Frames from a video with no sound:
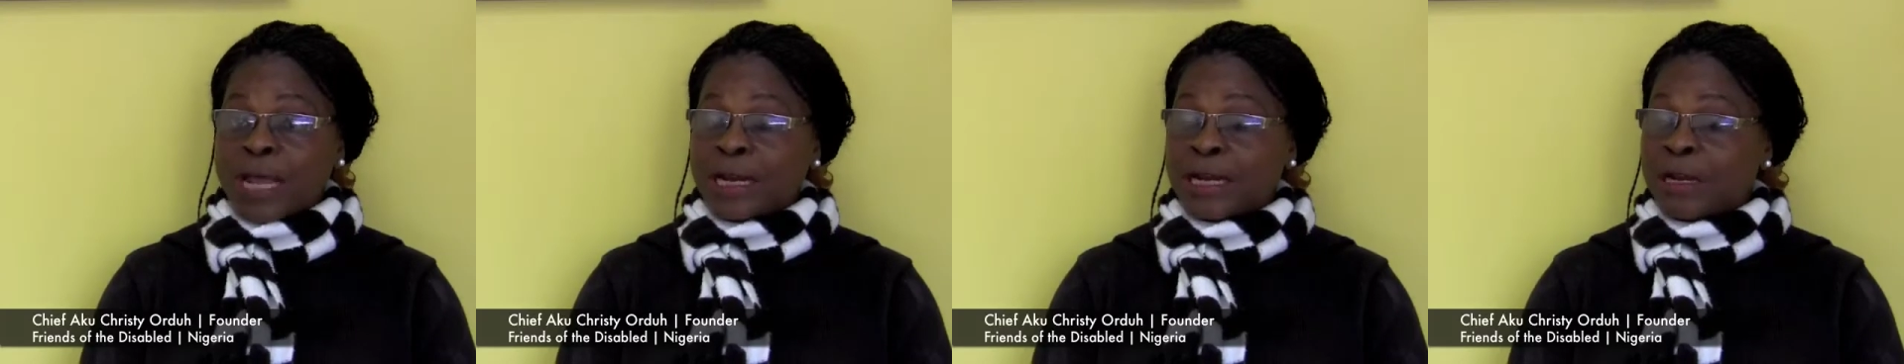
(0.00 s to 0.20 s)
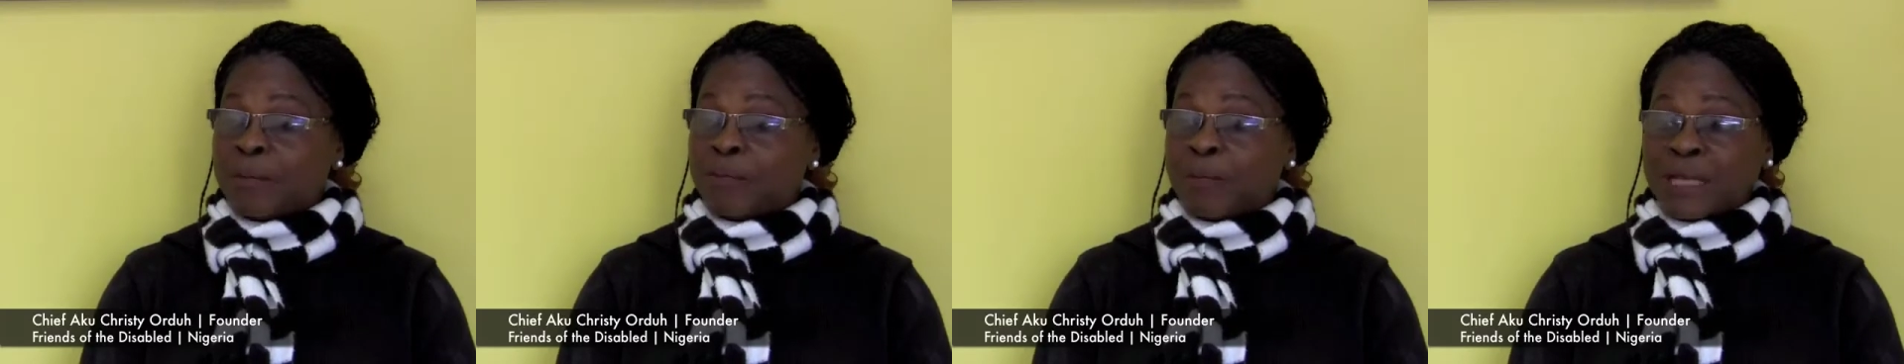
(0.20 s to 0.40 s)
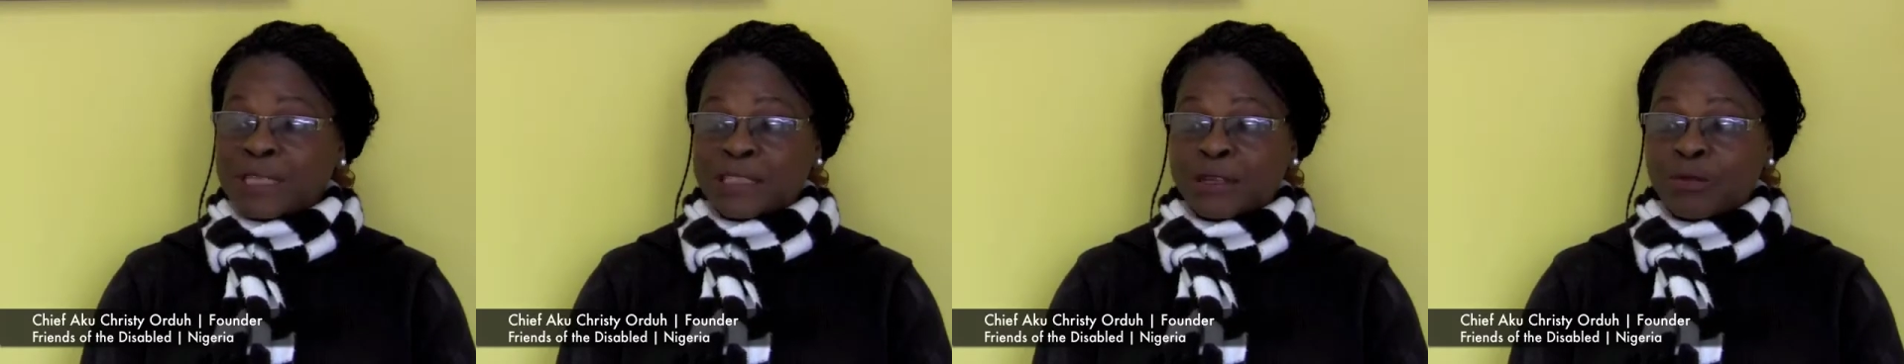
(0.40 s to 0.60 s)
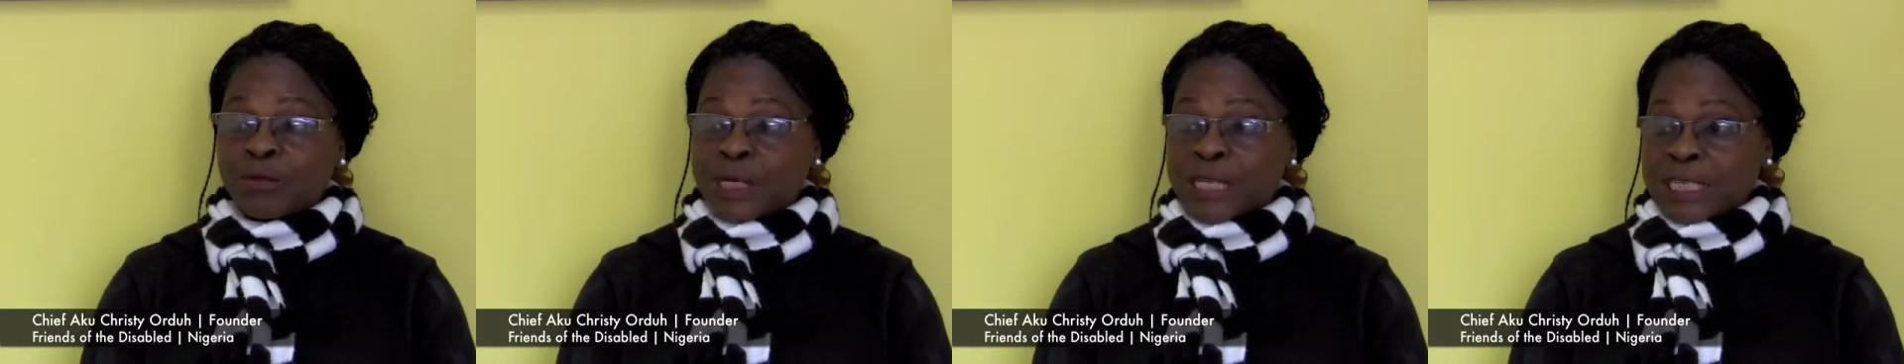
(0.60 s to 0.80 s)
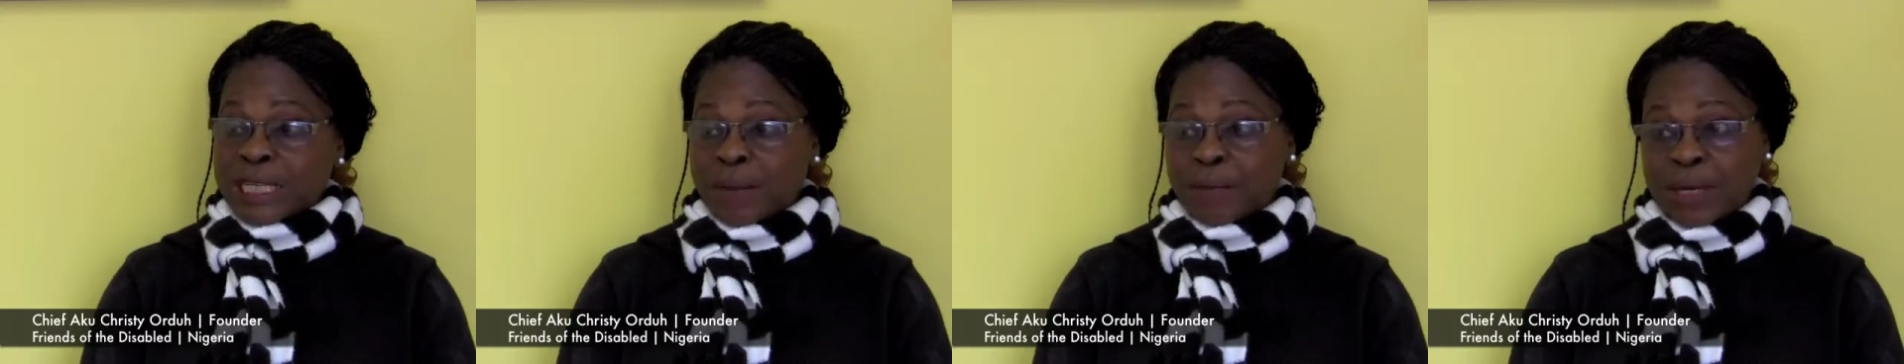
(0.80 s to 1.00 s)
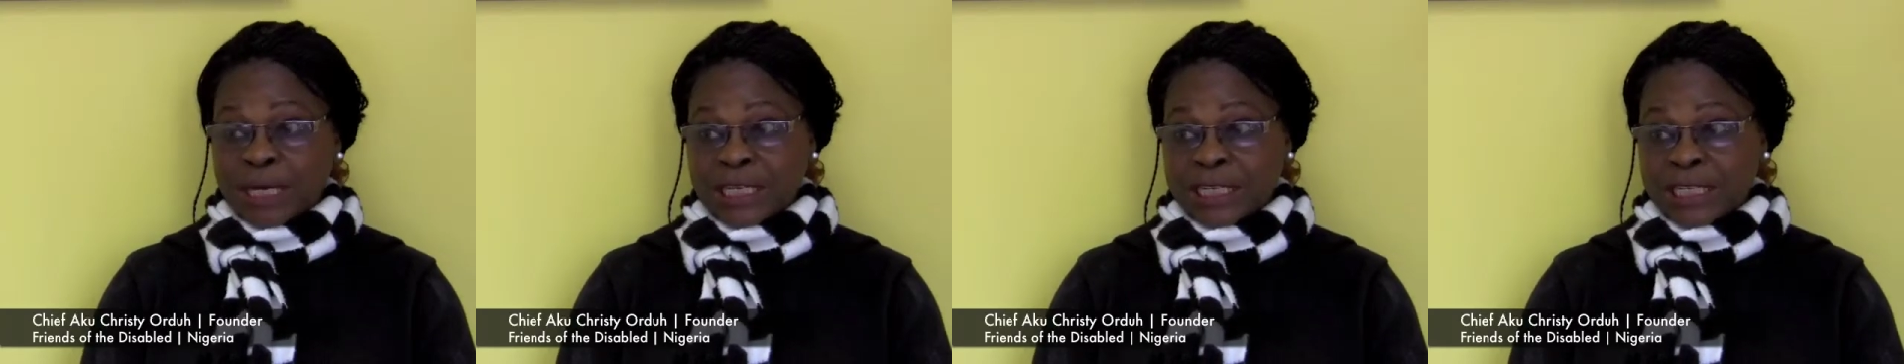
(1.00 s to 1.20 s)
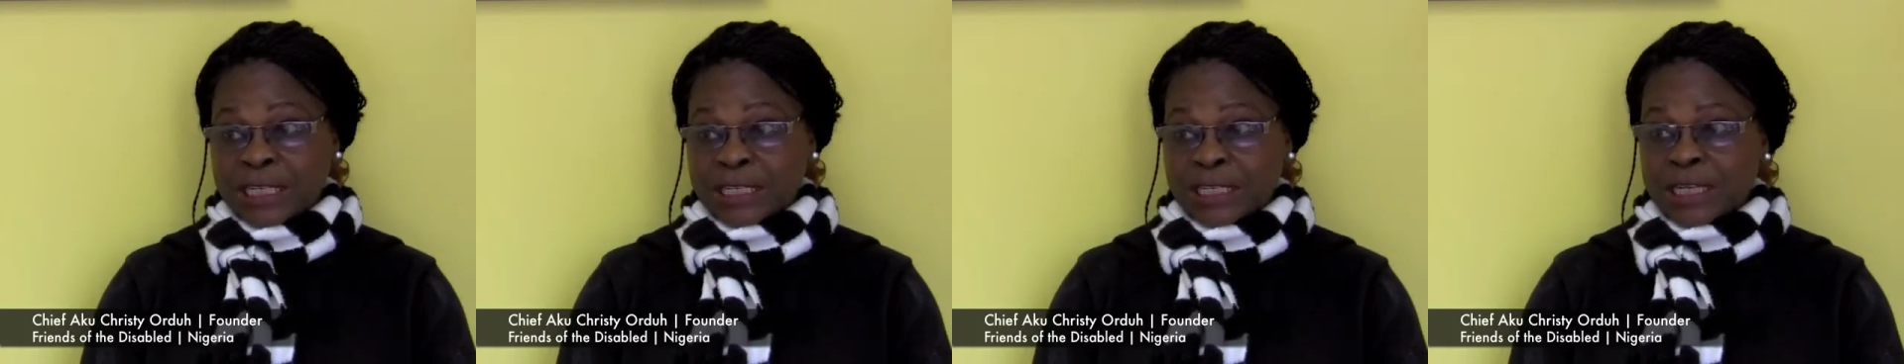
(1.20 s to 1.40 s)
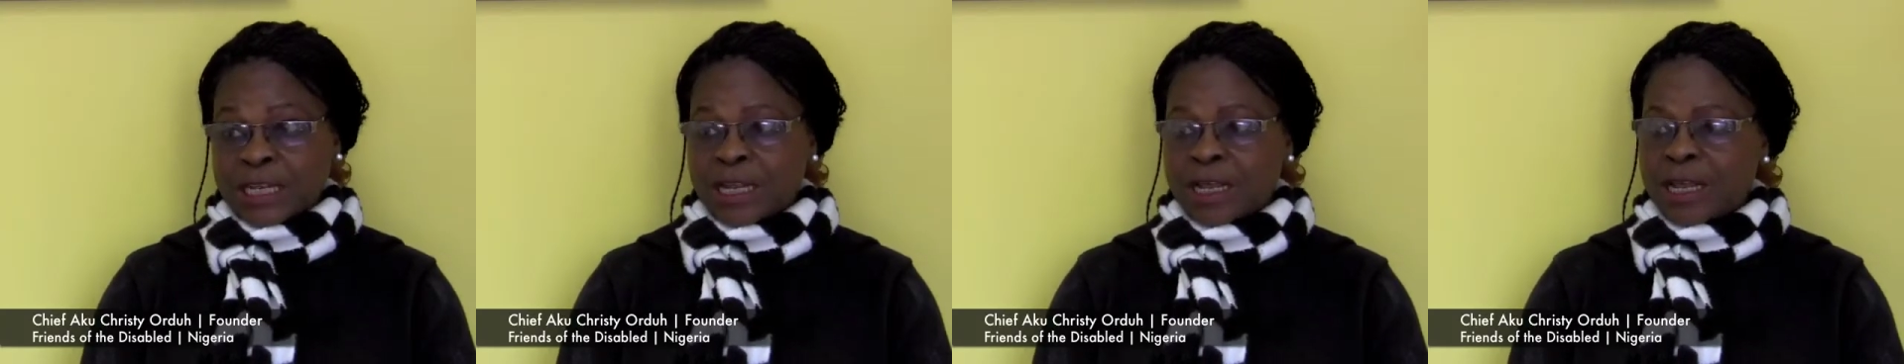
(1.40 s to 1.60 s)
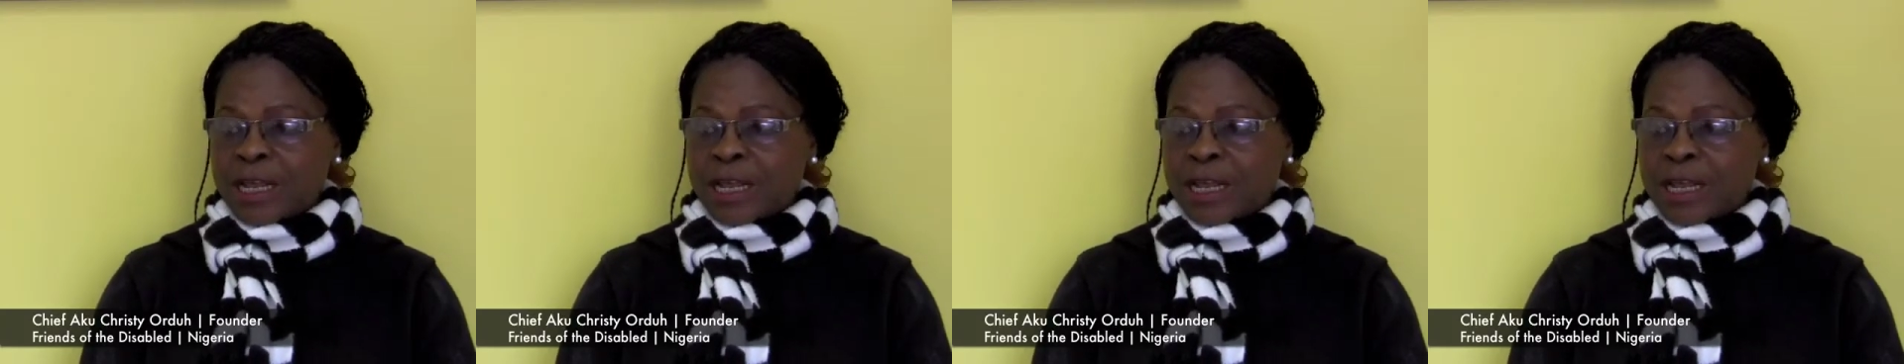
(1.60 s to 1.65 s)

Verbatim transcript: elderly person with disabilities.